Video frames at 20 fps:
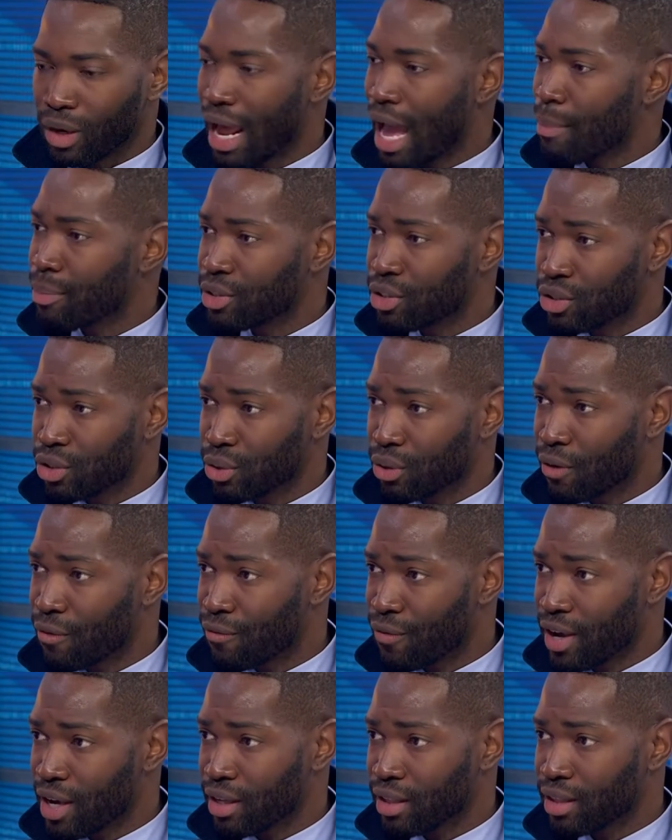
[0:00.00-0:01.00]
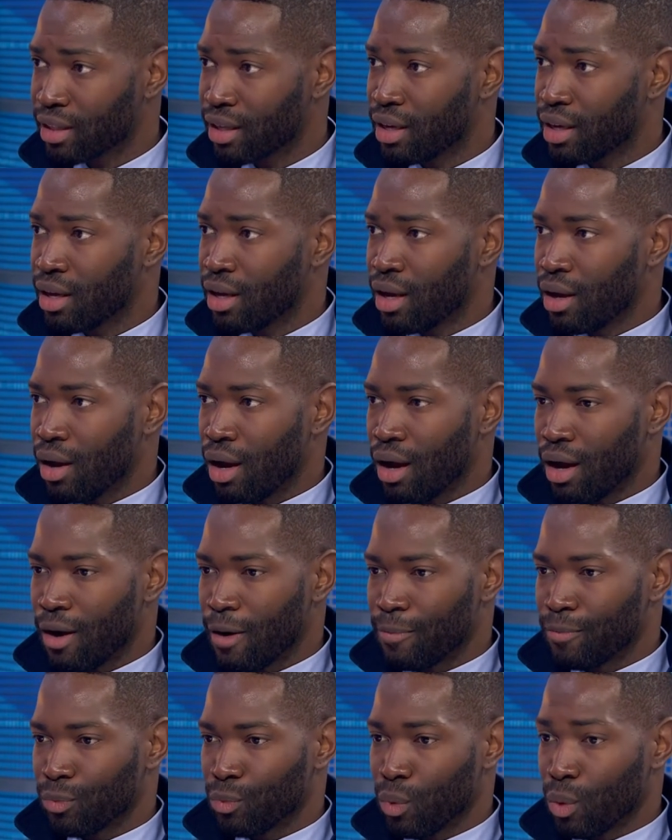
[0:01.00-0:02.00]
What happens to your faith?
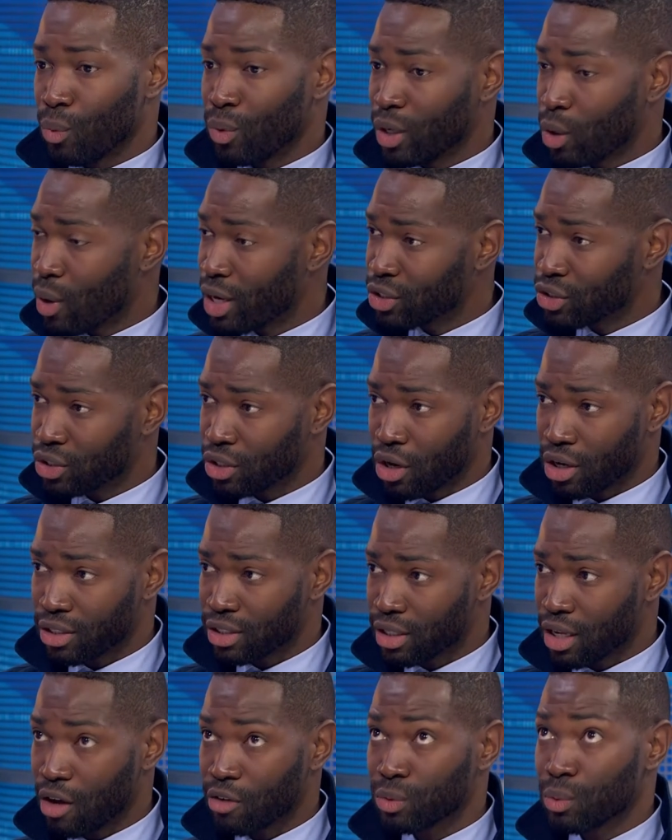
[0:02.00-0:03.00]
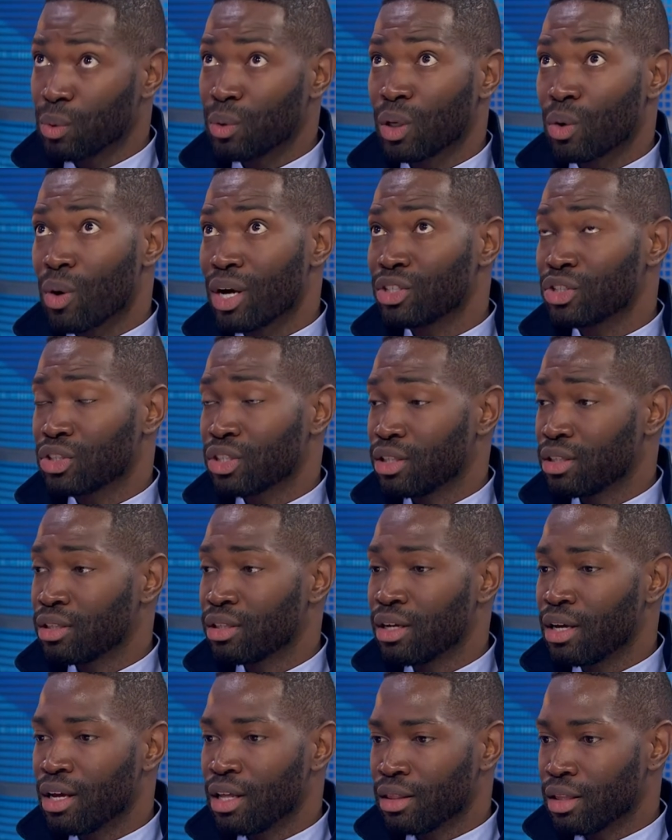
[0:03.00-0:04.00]
Um, when we question ourselves, when we
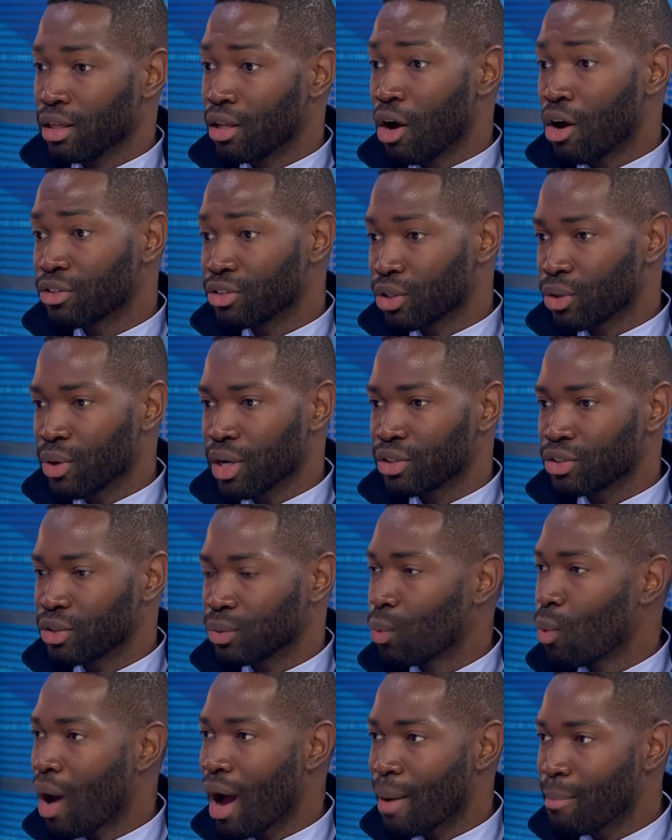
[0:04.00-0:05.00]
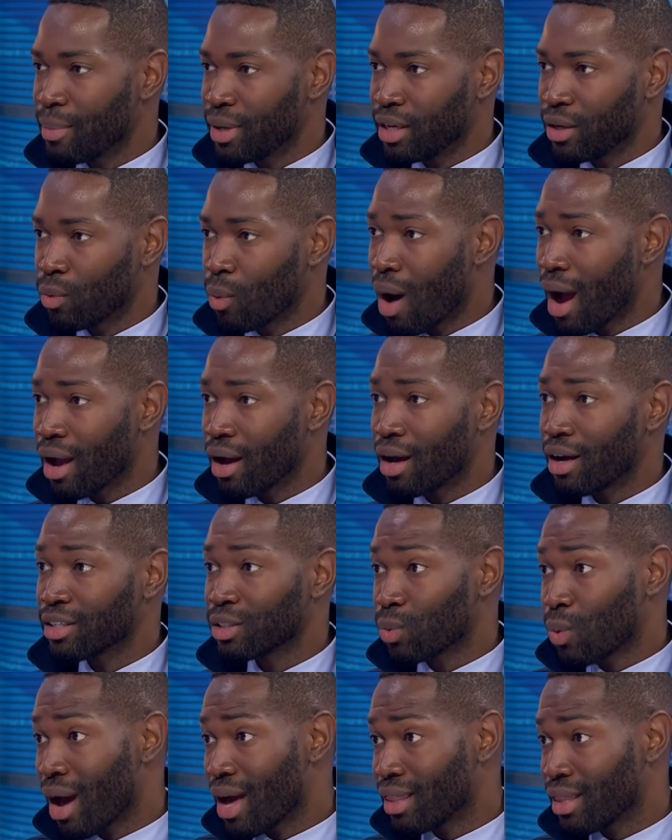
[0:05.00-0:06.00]
question the larger question, why me? Why
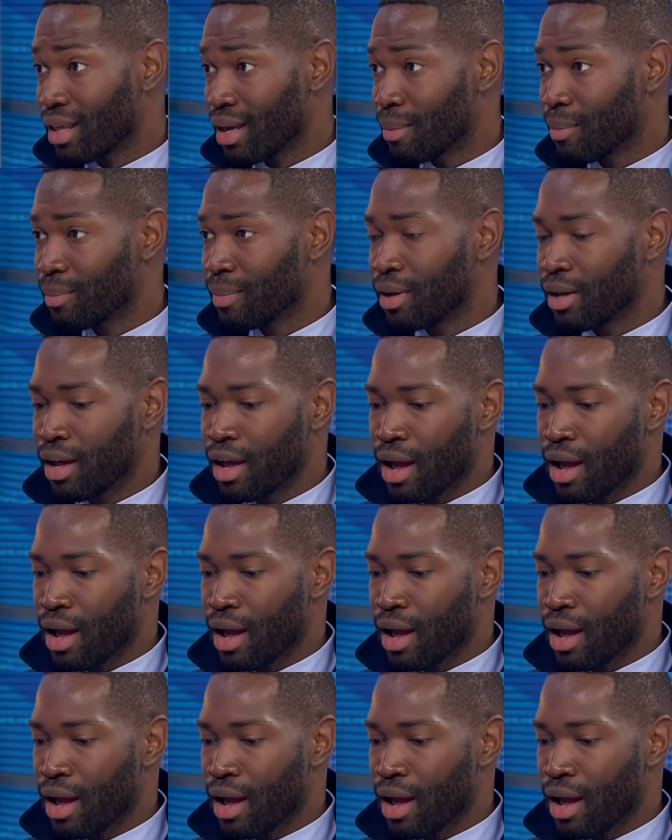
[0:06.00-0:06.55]
us? Why them?